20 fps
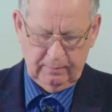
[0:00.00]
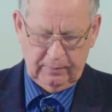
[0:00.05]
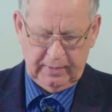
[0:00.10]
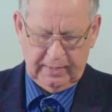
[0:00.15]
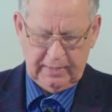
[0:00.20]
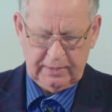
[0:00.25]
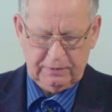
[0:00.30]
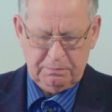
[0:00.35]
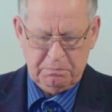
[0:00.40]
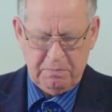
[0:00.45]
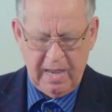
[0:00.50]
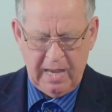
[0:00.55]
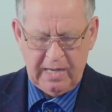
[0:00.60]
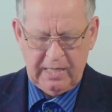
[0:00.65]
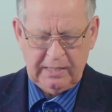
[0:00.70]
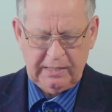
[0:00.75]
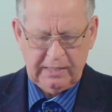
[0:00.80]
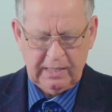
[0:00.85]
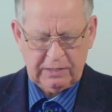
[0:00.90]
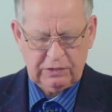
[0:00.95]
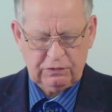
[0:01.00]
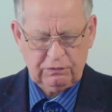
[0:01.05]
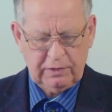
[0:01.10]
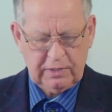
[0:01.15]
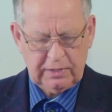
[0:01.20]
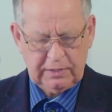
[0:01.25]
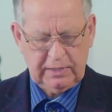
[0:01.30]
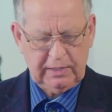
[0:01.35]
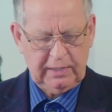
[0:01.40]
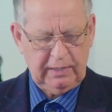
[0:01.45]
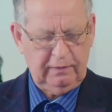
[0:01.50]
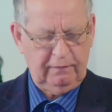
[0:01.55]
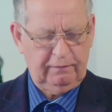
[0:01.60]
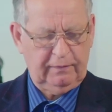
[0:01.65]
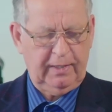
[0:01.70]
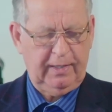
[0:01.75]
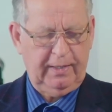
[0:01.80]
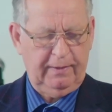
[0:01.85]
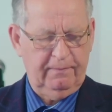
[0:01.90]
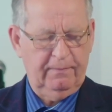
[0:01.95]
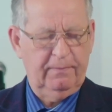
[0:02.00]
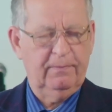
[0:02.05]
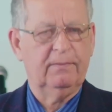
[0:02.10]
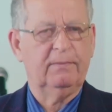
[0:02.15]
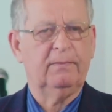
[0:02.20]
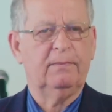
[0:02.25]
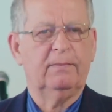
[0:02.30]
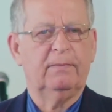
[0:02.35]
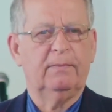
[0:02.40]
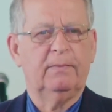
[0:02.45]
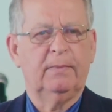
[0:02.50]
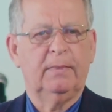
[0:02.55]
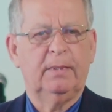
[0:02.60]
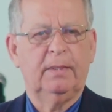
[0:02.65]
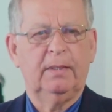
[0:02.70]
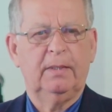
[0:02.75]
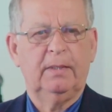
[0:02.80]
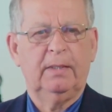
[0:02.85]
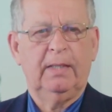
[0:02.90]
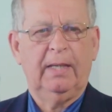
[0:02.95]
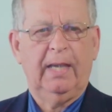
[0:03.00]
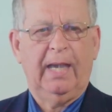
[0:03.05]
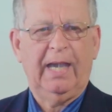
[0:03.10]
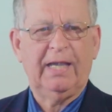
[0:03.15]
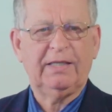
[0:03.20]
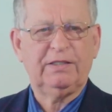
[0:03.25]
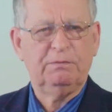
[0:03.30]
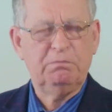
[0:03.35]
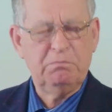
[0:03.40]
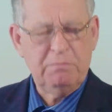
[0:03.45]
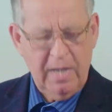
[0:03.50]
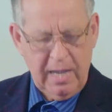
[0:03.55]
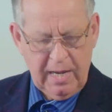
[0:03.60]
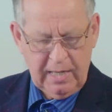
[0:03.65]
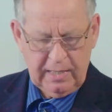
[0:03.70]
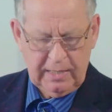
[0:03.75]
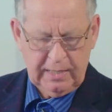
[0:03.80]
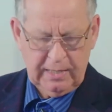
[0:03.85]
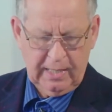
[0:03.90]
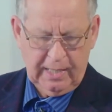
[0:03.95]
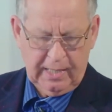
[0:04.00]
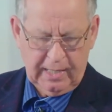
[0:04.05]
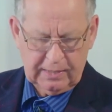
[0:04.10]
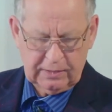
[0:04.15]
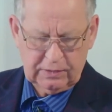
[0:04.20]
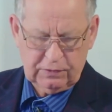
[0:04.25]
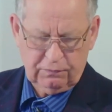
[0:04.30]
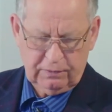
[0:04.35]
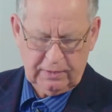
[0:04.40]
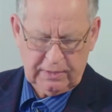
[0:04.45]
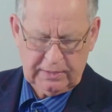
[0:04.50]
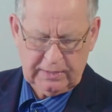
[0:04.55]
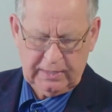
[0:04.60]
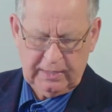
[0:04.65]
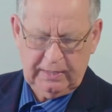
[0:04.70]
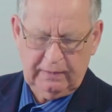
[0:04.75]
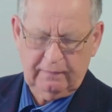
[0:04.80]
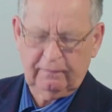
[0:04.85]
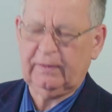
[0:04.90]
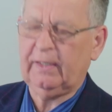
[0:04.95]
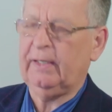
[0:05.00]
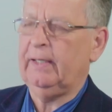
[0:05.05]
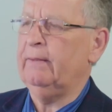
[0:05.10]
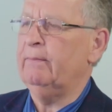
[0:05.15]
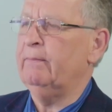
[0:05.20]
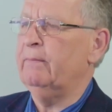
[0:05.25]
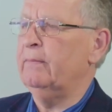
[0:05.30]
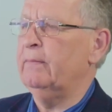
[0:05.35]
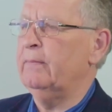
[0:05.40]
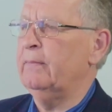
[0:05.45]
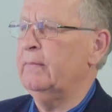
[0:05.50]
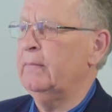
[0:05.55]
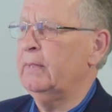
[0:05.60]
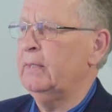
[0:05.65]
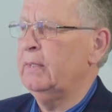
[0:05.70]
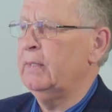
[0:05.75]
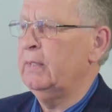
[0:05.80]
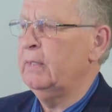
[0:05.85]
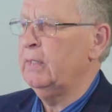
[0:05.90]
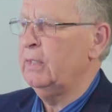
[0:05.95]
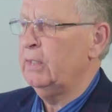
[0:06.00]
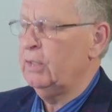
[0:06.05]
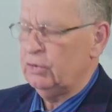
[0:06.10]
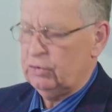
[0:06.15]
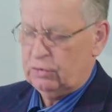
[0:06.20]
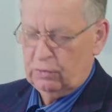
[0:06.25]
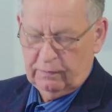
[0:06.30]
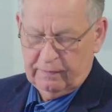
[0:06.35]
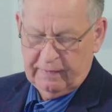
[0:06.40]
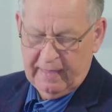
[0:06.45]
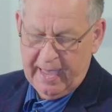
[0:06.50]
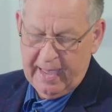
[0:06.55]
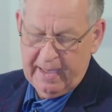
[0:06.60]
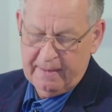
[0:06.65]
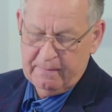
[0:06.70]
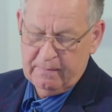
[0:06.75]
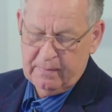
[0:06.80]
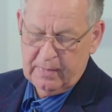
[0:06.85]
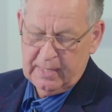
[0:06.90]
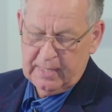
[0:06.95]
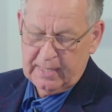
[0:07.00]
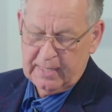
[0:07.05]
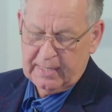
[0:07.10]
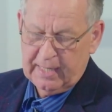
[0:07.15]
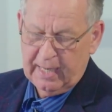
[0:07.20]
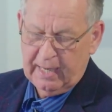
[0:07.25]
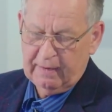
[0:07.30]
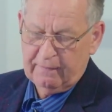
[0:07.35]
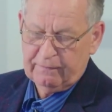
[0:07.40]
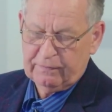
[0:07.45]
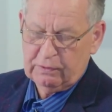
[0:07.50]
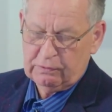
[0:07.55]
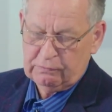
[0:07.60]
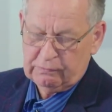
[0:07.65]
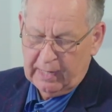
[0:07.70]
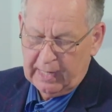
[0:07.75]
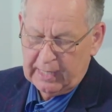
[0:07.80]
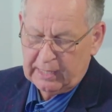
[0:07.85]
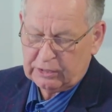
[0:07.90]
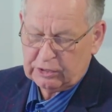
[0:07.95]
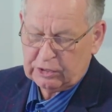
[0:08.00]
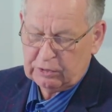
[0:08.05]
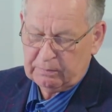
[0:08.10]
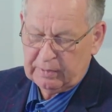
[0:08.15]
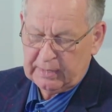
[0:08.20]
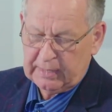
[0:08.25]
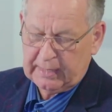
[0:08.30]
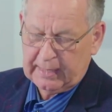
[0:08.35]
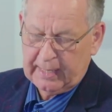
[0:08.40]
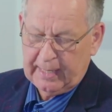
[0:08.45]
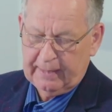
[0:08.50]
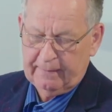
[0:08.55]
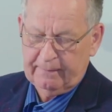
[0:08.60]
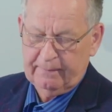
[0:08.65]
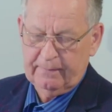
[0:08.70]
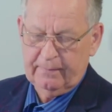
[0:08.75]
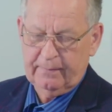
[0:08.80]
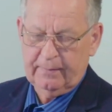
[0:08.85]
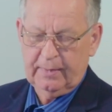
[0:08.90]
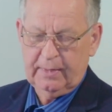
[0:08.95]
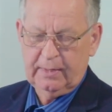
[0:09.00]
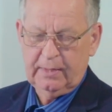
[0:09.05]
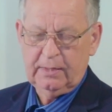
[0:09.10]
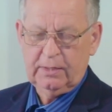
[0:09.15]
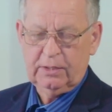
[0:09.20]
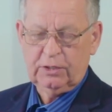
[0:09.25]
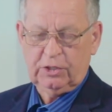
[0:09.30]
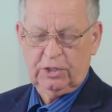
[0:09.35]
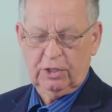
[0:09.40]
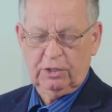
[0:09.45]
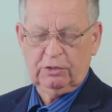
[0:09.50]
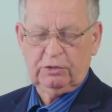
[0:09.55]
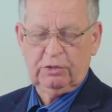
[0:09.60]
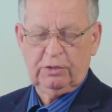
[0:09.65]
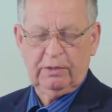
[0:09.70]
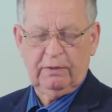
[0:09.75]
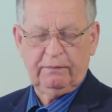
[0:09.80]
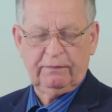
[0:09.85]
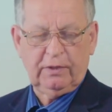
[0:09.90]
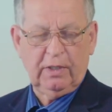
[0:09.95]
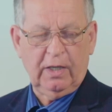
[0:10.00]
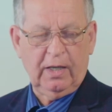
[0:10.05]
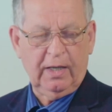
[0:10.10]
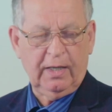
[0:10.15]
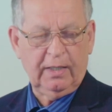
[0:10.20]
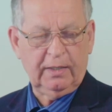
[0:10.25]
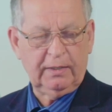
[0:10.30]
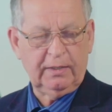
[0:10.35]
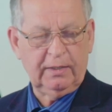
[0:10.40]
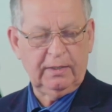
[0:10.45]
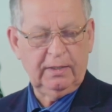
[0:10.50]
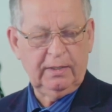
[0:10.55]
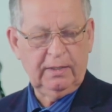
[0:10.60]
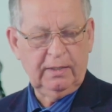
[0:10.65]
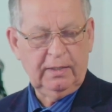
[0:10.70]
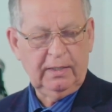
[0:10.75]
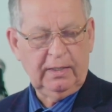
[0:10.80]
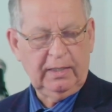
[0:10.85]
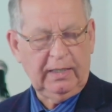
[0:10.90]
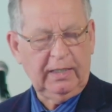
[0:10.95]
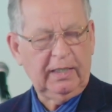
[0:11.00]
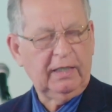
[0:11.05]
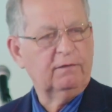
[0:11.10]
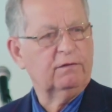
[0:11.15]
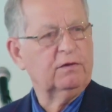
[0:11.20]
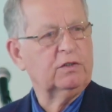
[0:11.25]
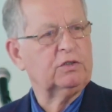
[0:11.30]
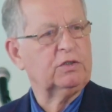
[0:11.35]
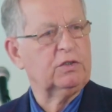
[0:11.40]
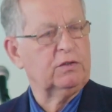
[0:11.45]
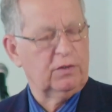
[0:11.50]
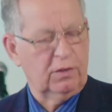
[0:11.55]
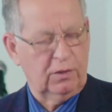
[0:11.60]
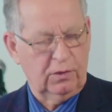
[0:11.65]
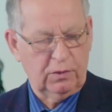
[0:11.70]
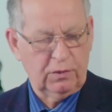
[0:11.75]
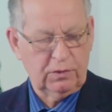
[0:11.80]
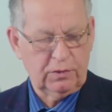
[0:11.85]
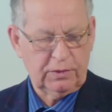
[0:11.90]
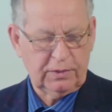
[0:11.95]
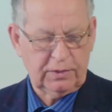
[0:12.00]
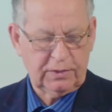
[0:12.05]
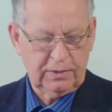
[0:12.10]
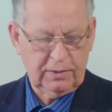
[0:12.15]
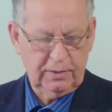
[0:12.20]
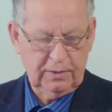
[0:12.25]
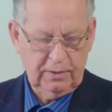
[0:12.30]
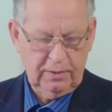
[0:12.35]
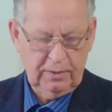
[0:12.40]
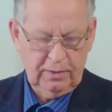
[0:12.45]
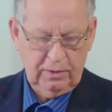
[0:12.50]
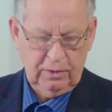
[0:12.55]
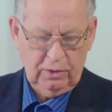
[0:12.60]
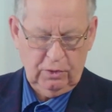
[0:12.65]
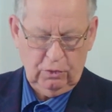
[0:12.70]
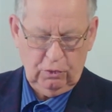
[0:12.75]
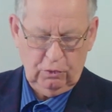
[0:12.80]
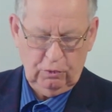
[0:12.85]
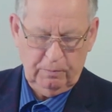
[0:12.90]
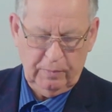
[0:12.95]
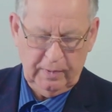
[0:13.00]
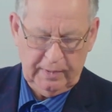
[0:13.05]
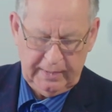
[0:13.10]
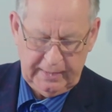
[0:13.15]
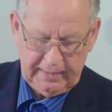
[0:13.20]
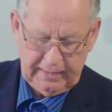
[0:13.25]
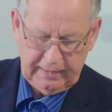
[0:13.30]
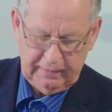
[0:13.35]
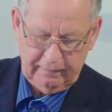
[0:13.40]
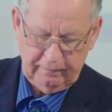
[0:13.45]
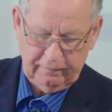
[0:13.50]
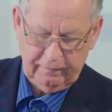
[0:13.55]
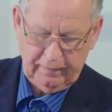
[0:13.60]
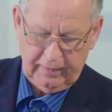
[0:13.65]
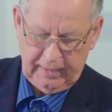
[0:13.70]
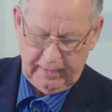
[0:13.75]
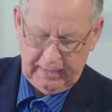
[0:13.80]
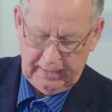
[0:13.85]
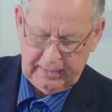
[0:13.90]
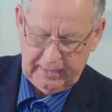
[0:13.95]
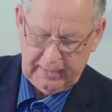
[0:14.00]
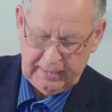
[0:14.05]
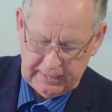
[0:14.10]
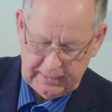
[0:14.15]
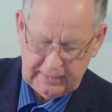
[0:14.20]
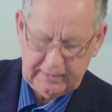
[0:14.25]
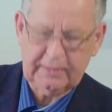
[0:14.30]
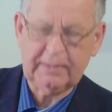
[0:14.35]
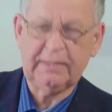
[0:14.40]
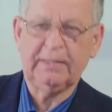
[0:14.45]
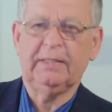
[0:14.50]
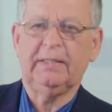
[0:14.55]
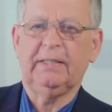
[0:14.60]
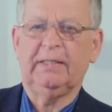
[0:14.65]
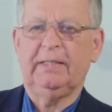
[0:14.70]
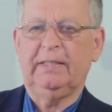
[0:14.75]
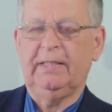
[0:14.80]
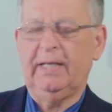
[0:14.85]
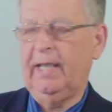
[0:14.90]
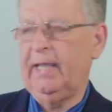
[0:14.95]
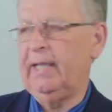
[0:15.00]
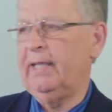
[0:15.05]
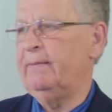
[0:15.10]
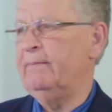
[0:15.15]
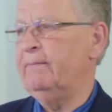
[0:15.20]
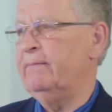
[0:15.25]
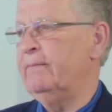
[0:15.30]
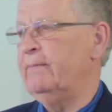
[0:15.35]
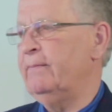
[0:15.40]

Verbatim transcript: But as many as received him, as many as received him, to them he gave the right to become children of God, even to those who believe in his name.